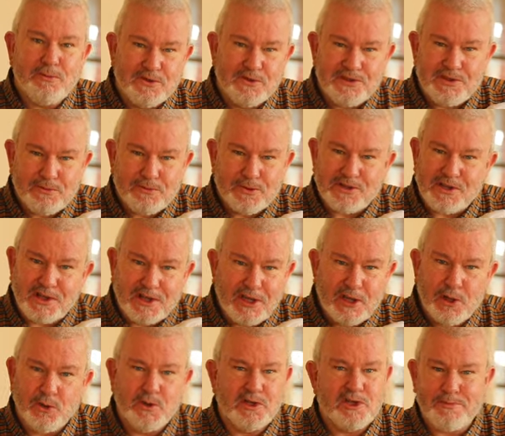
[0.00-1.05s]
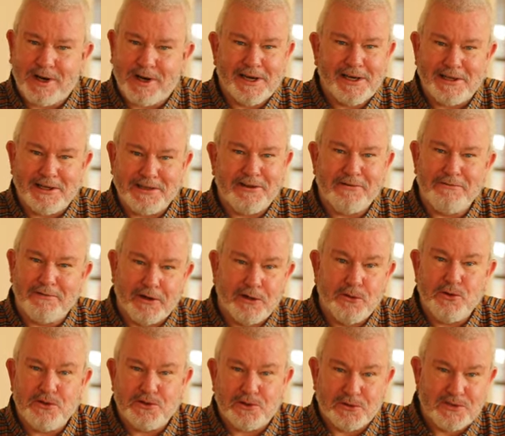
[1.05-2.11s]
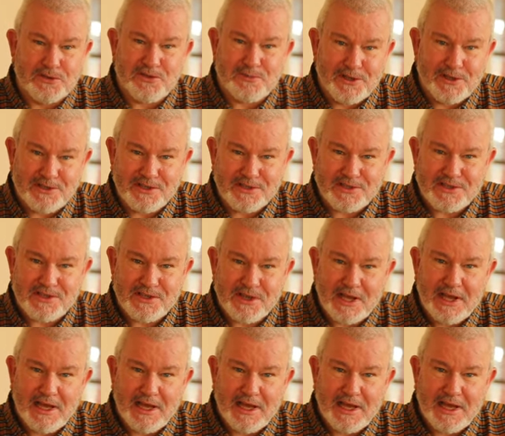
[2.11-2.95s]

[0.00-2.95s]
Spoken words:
was a huge part of the fire insurance business.